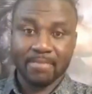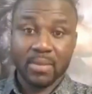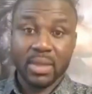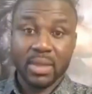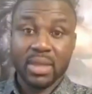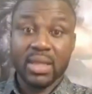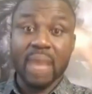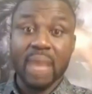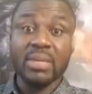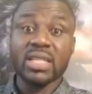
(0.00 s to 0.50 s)

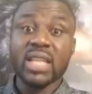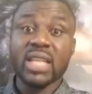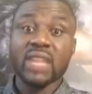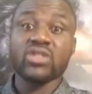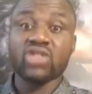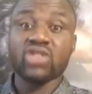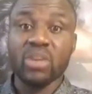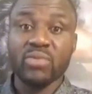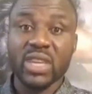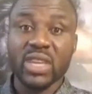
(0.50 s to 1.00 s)
Let me tell
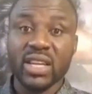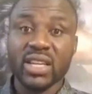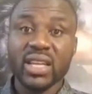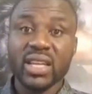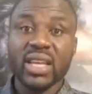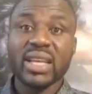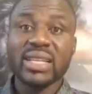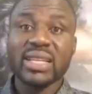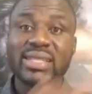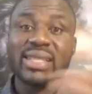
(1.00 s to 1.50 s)
you something.
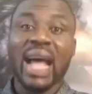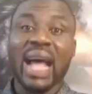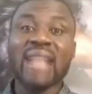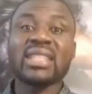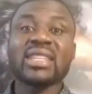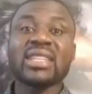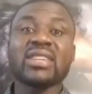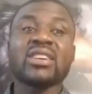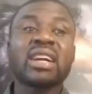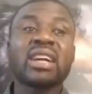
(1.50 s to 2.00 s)

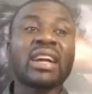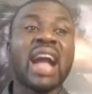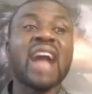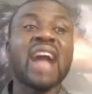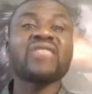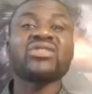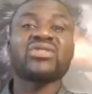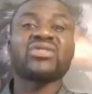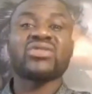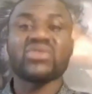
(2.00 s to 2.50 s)
That
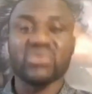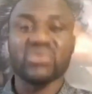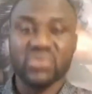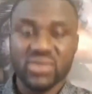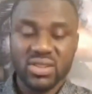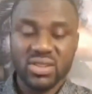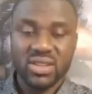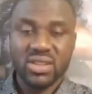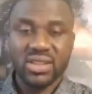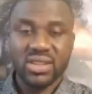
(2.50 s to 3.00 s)
council,
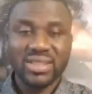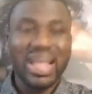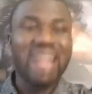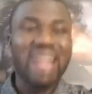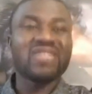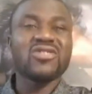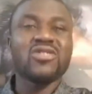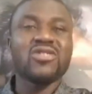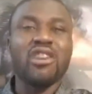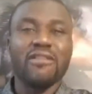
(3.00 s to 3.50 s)

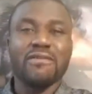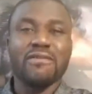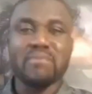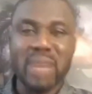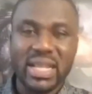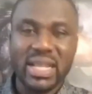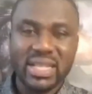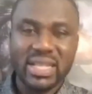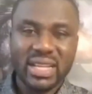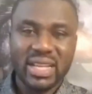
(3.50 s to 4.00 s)
that
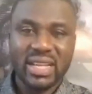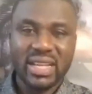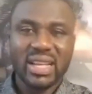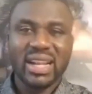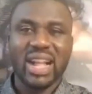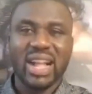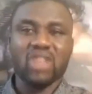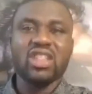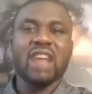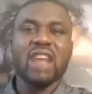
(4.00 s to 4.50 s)
government
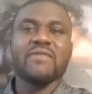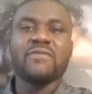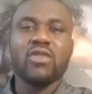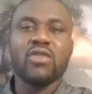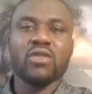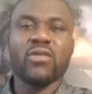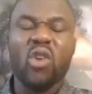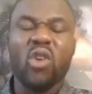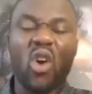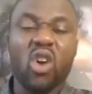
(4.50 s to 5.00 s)
cannot
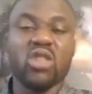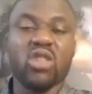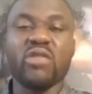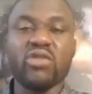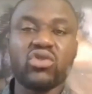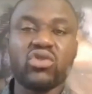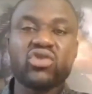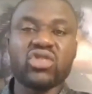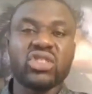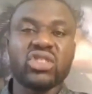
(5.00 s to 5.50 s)
afford for all of
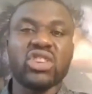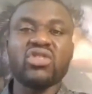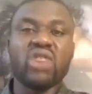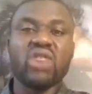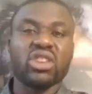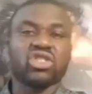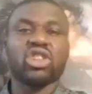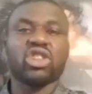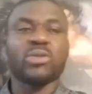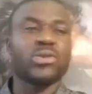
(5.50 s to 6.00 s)
you to seal
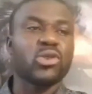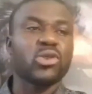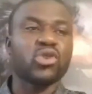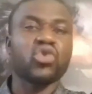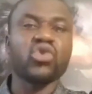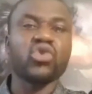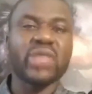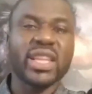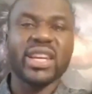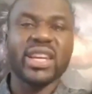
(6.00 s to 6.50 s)
your shops for
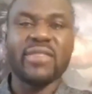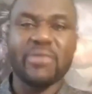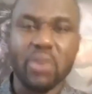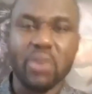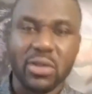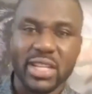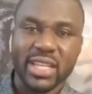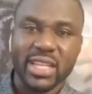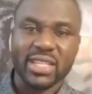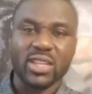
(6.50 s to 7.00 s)
2, 3,
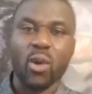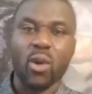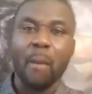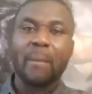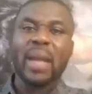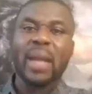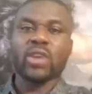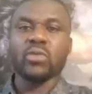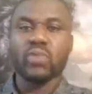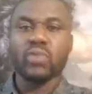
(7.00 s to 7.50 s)
4 days. They will
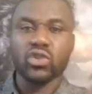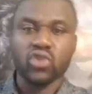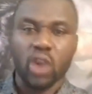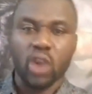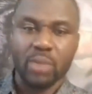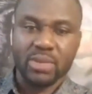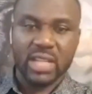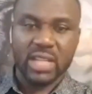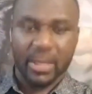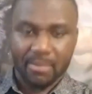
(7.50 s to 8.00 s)
beg people to
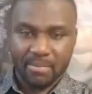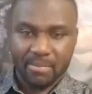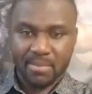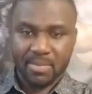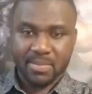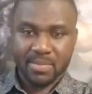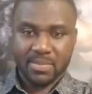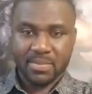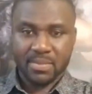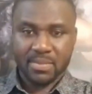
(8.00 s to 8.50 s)
open them.
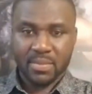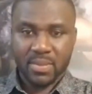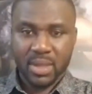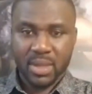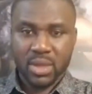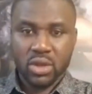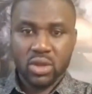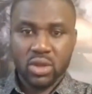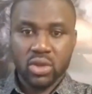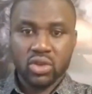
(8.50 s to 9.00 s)

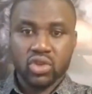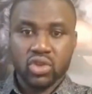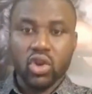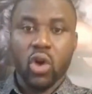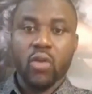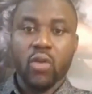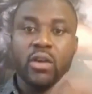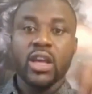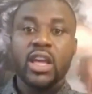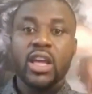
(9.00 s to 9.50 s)

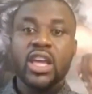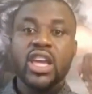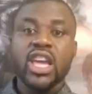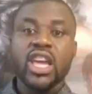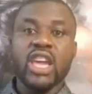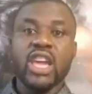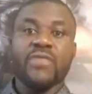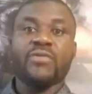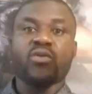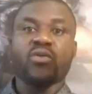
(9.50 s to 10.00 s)
So,
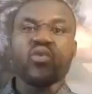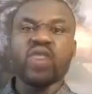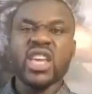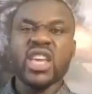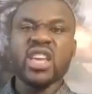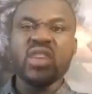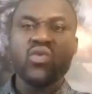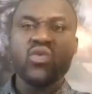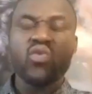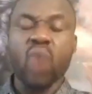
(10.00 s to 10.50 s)
if
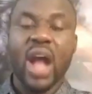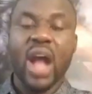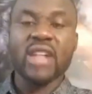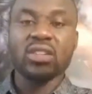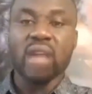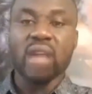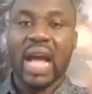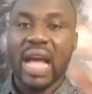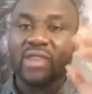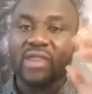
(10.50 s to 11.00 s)
we
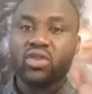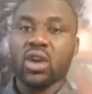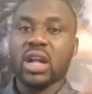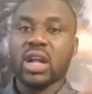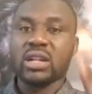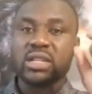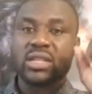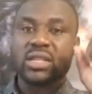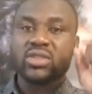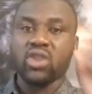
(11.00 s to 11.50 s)
want, I
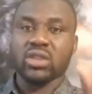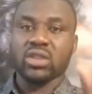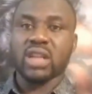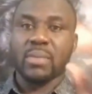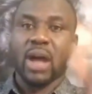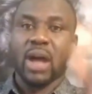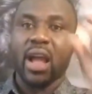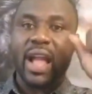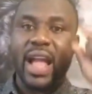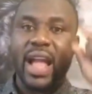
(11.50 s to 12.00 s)
talked
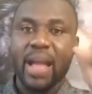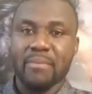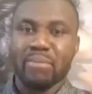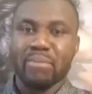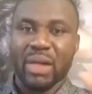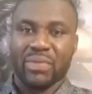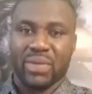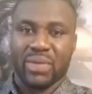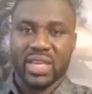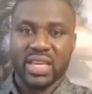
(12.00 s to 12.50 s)
about
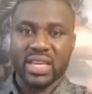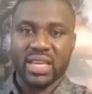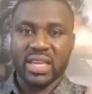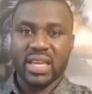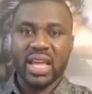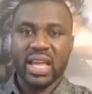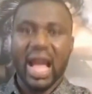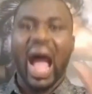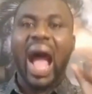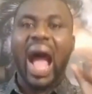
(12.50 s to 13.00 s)
empathy,
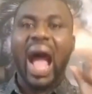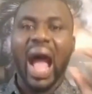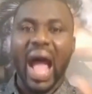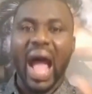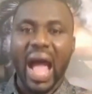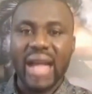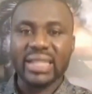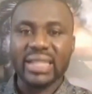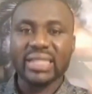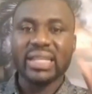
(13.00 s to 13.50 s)

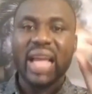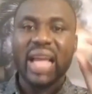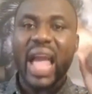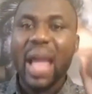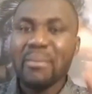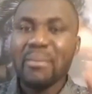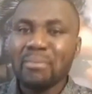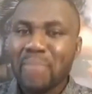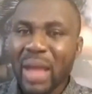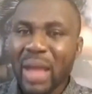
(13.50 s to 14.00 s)

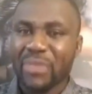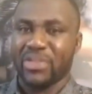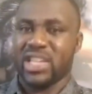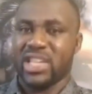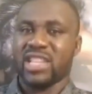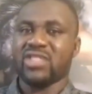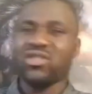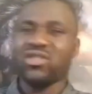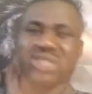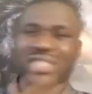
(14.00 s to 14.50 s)

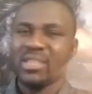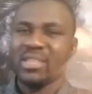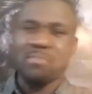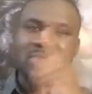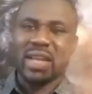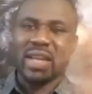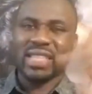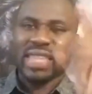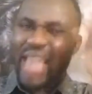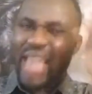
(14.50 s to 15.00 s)
not
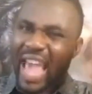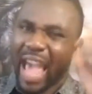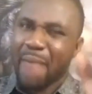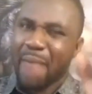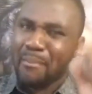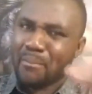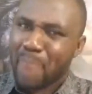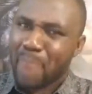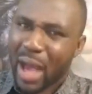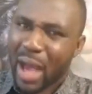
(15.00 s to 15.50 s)
sympathy,
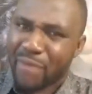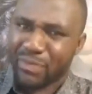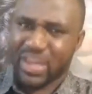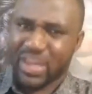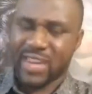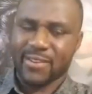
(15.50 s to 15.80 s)
empathy